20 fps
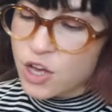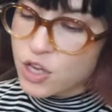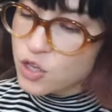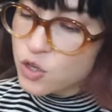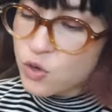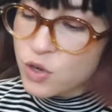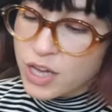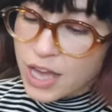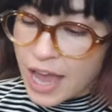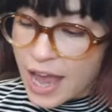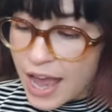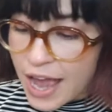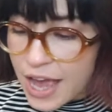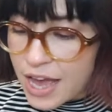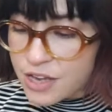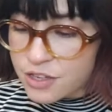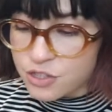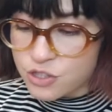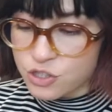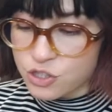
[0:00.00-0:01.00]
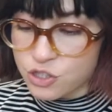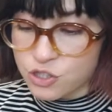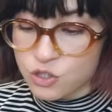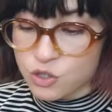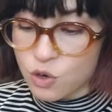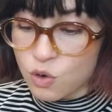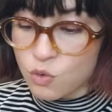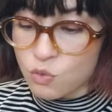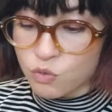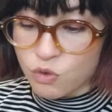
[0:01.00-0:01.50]
You can't just
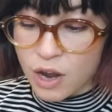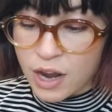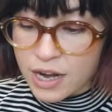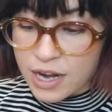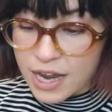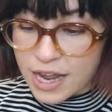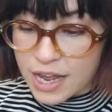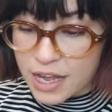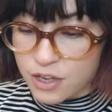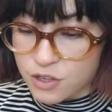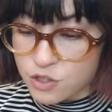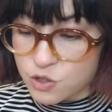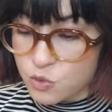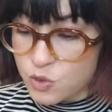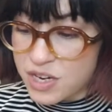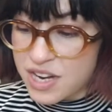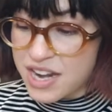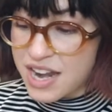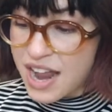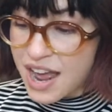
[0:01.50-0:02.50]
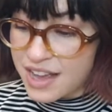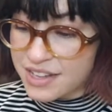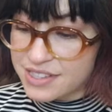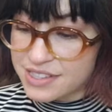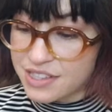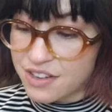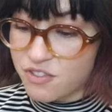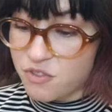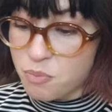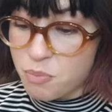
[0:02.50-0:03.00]
go running to a
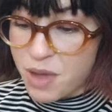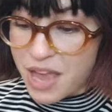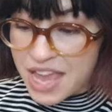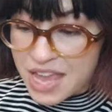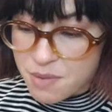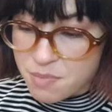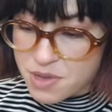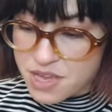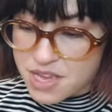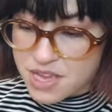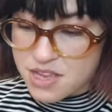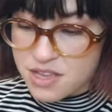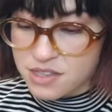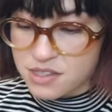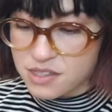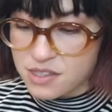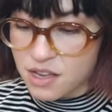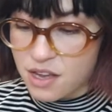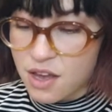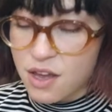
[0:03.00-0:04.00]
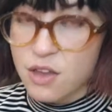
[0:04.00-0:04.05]
nest of babies.